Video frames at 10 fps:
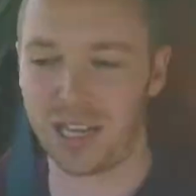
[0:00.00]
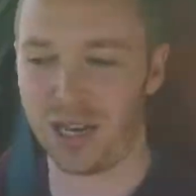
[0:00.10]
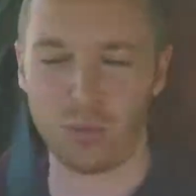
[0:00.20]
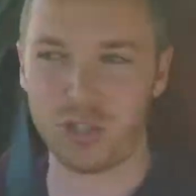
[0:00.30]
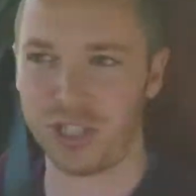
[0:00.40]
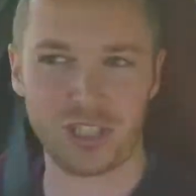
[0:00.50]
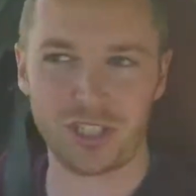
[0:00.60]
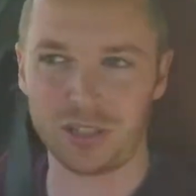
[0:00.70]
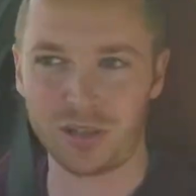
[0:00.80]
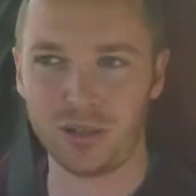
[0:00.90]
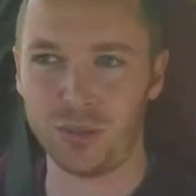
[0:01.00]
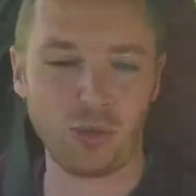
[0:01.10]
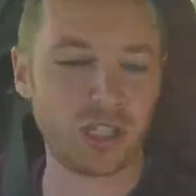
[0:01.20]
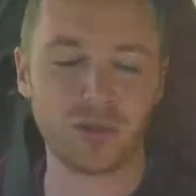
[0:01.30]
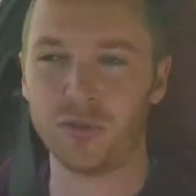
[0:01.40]
with just the
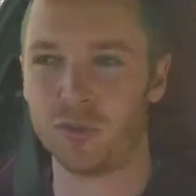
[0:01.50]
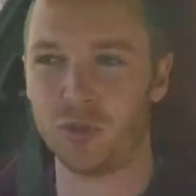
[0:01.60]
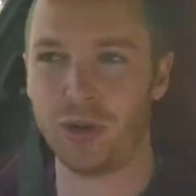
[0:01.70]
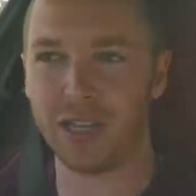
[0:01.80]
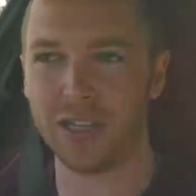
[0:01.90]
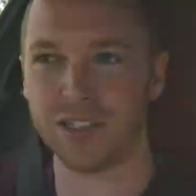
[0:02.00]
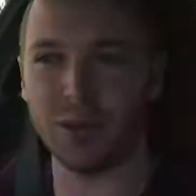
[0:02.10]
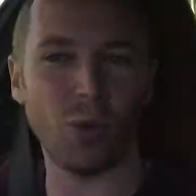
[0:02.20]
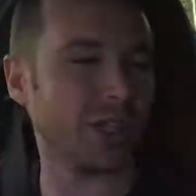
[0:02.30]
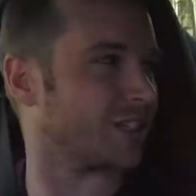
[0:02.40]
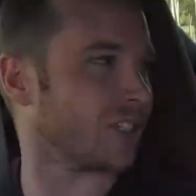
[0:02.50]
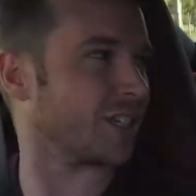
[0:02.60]
press of a few buttons. And once this